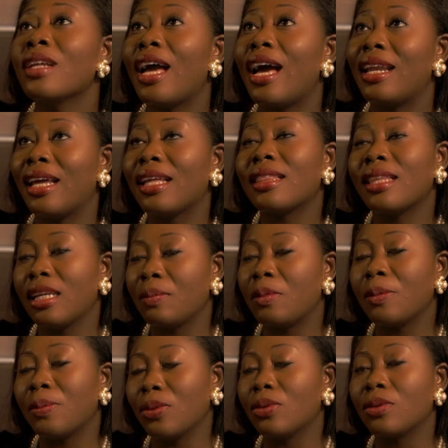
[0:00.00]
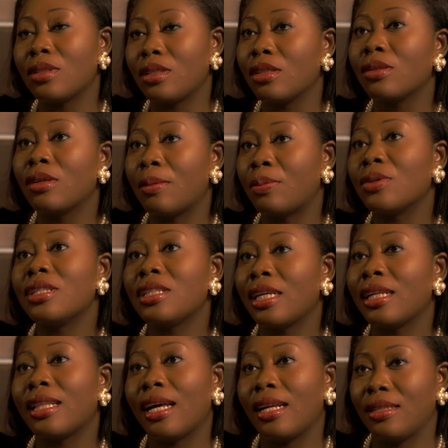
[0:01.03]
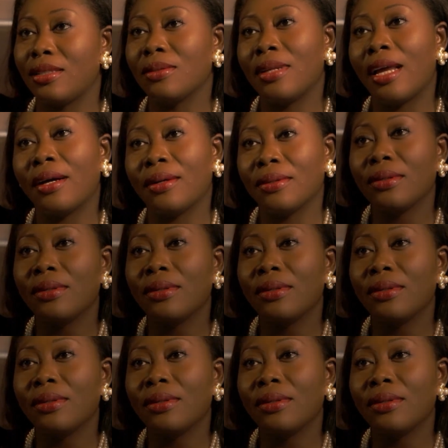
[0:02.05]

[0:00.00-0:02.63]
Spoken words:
And I think people still appreciate that till now.